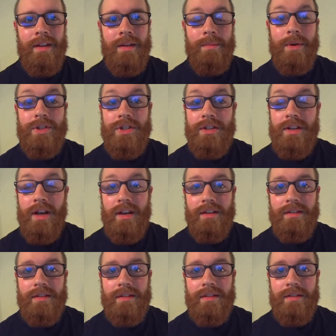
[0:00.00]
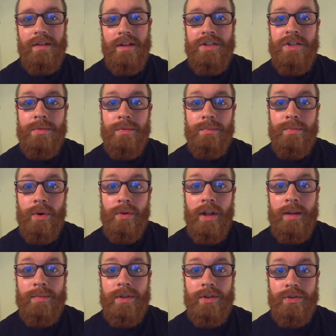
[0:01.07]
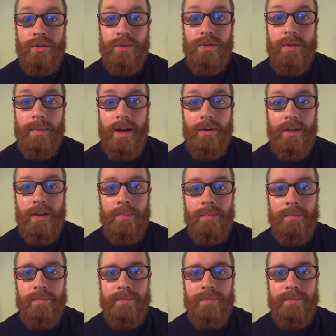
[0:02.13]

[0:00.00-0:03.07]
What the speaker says: But she does, and she proclaims the truth about him.